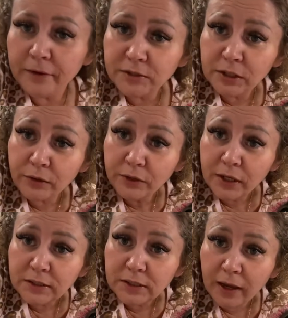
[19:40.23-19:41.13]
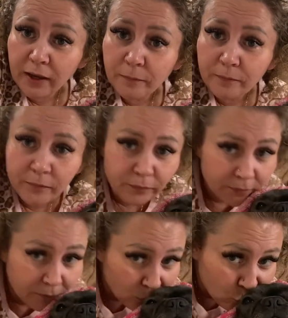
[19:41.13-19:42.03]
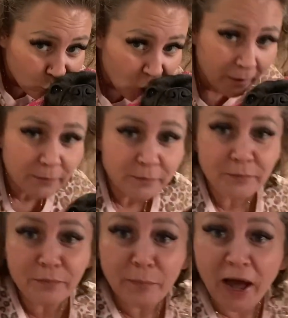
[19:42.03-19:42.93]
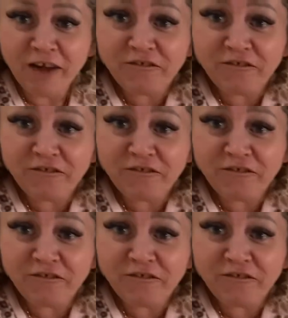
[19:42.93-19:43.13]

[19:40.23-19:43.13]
Till the next time. Bye,